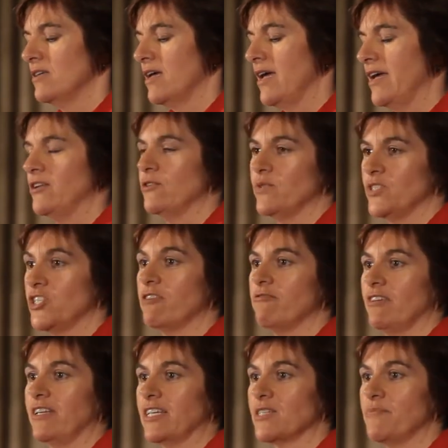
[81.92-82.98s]
And it was
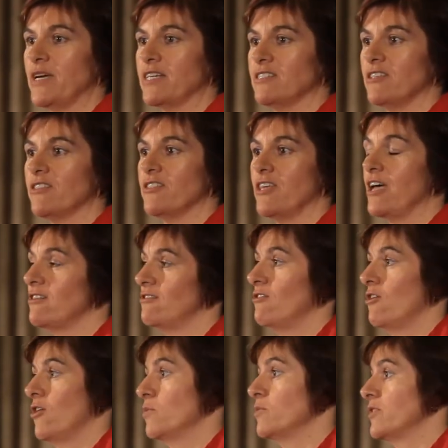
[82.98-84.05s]
generally expected
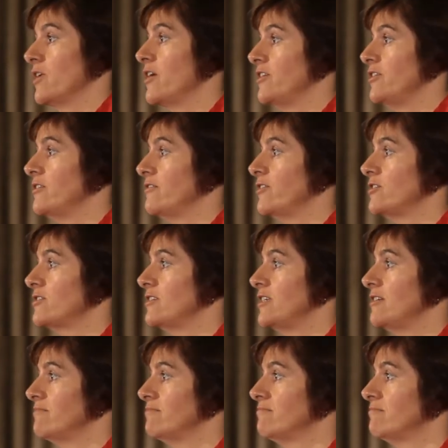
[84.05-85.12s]
that I would go to
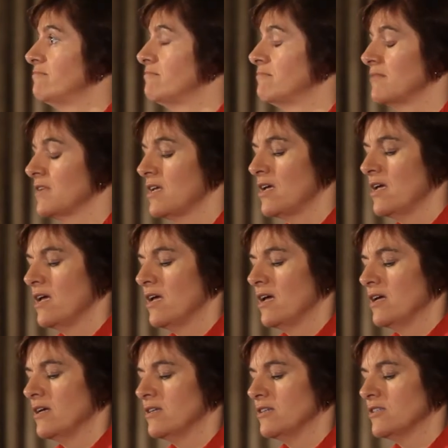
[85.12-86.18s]
university.
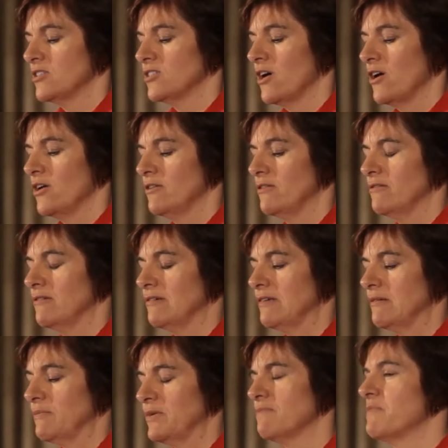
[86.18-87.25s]

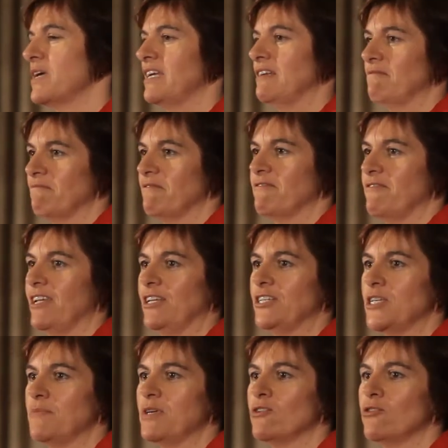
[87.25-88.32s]
But being fairly
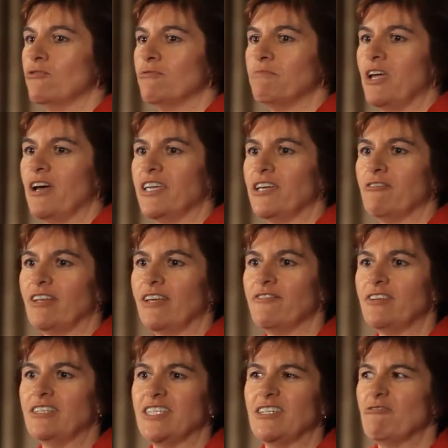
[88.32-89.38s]
typical, year
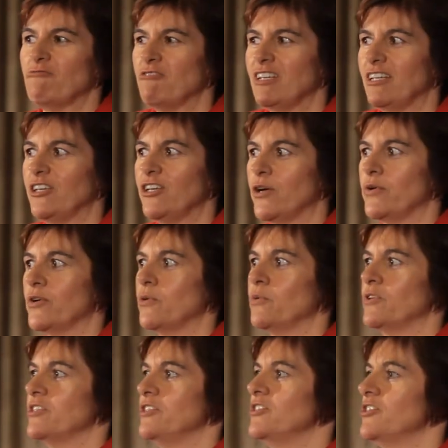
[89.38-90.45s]
11, didn't really know what I
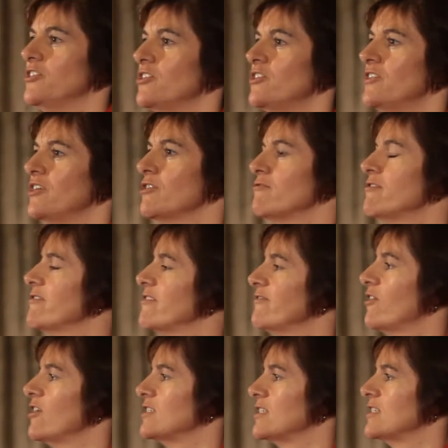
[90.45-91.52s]
wanted to do. The career
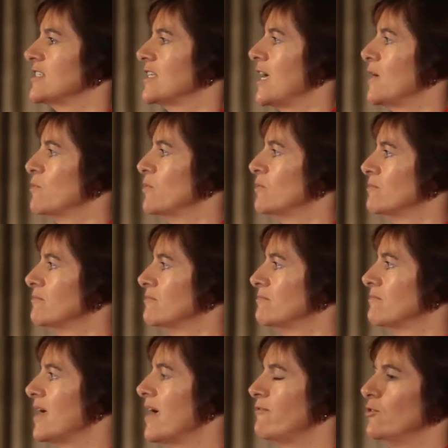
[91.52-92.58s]
advisors say, well,
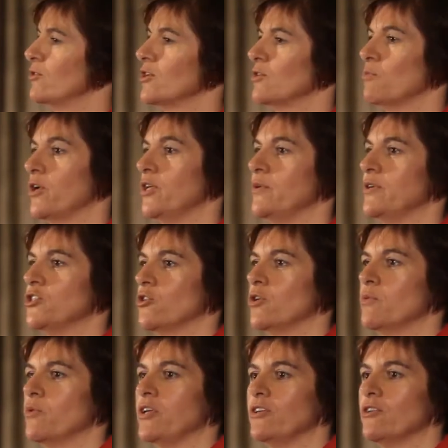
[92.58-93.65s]
have a look at what you
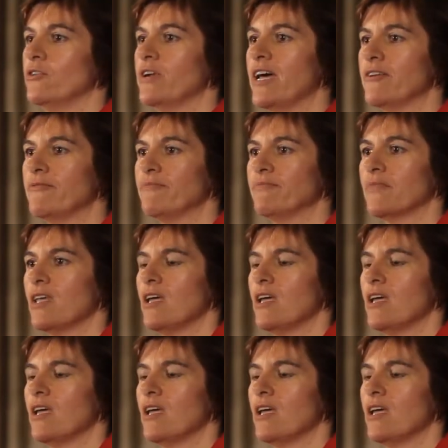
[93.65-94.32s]
enjoy, what you're good at.